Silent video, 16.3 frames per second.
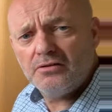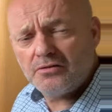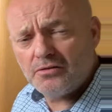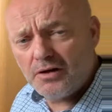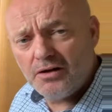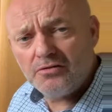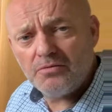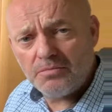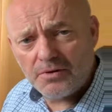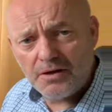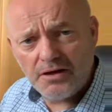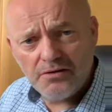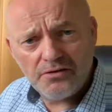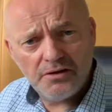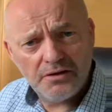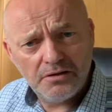It's quite
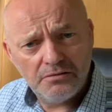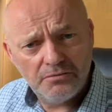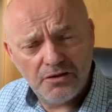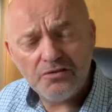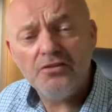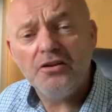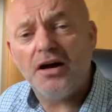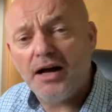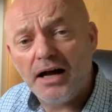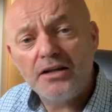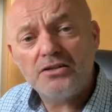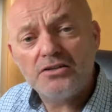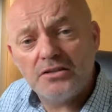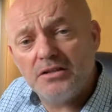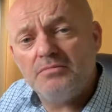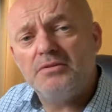surprising. Well, it's not
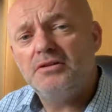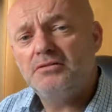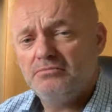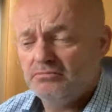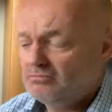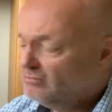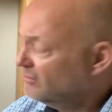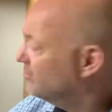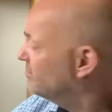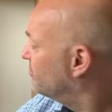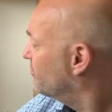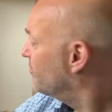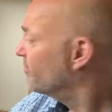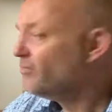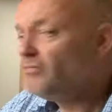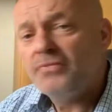actually, but
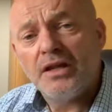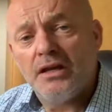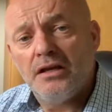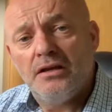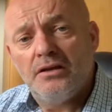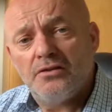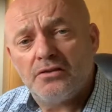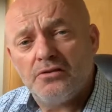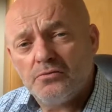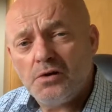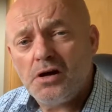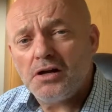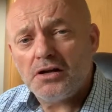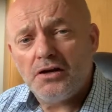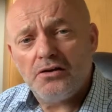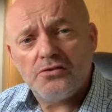it's because
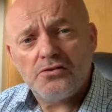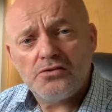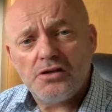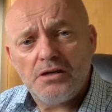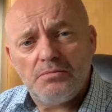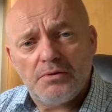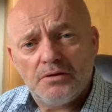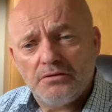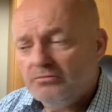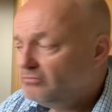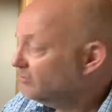white cars are cheaper.